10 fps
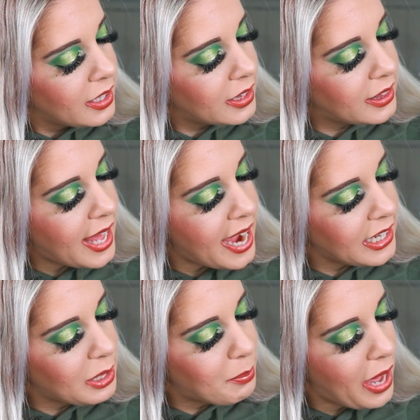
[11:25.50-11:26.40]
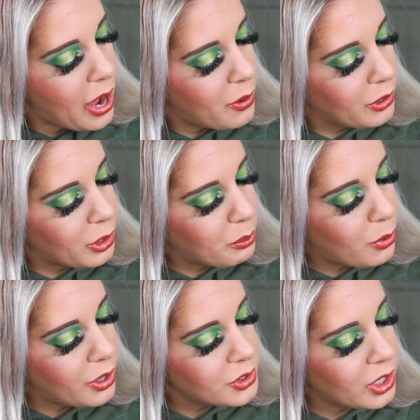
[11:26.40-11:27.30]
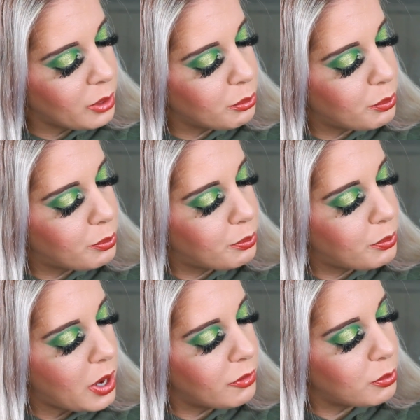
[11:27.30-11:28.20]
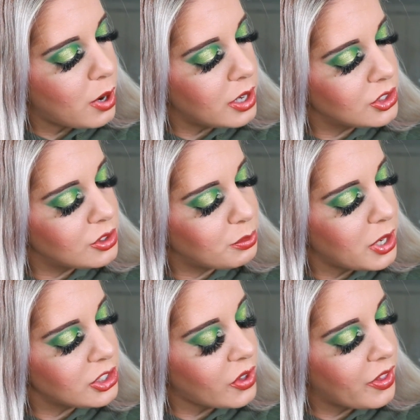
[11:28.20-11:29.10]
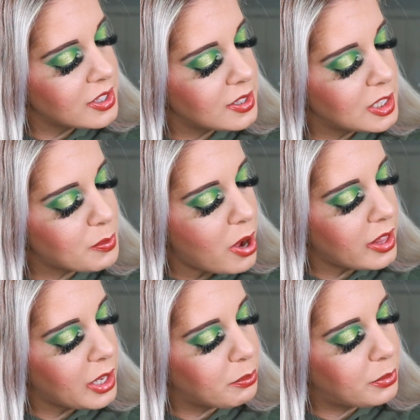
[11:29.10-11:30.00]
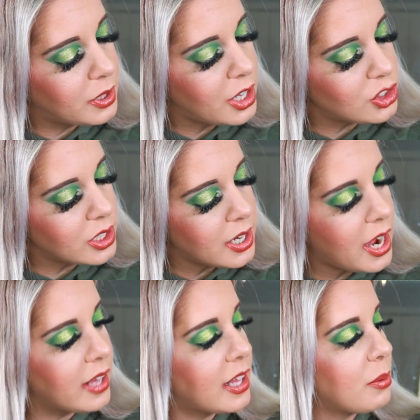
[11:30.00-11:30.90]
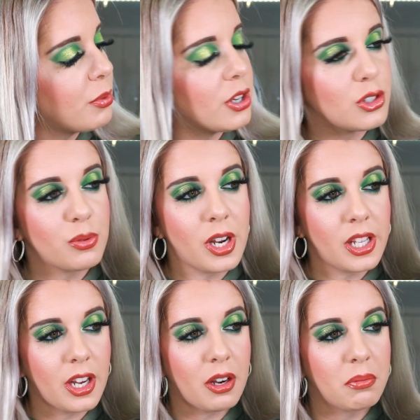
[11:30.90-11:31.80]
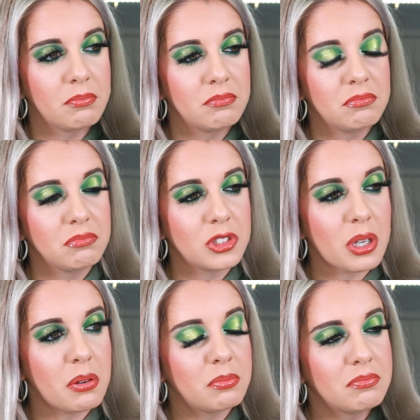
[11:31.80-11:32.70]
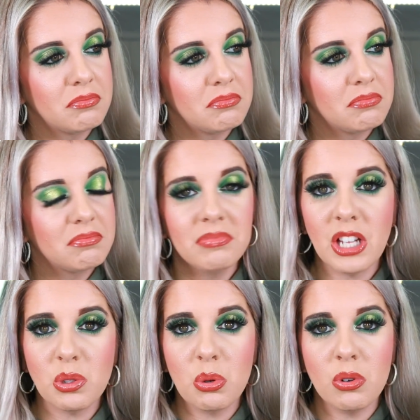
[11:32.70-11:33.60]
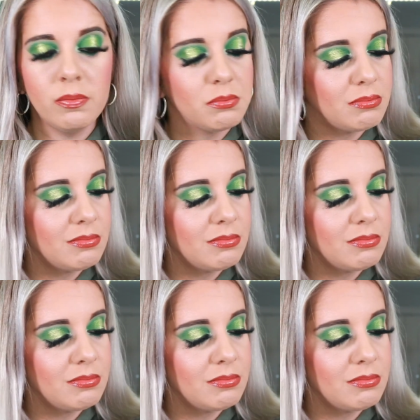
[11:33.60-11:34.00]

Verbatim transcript: Gladdy Powder Bronzer and Buff Brush, and this is the Spotlight Blush and Highlight Brush right here. So, that's cool.